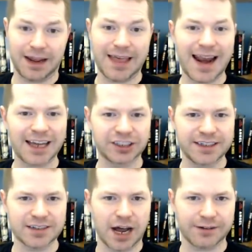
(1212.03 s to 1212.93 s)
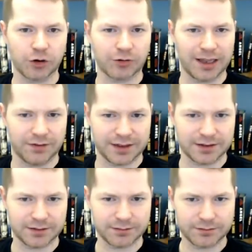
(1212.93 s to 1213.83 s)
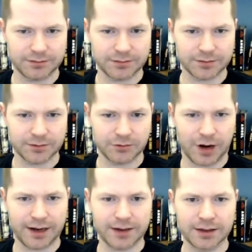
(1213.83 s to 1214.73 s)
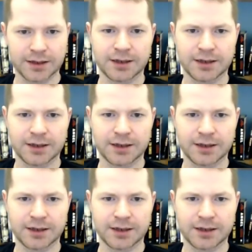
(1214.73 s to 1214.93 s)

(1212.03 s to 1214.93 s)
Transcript: And that actually is not so relevant, right?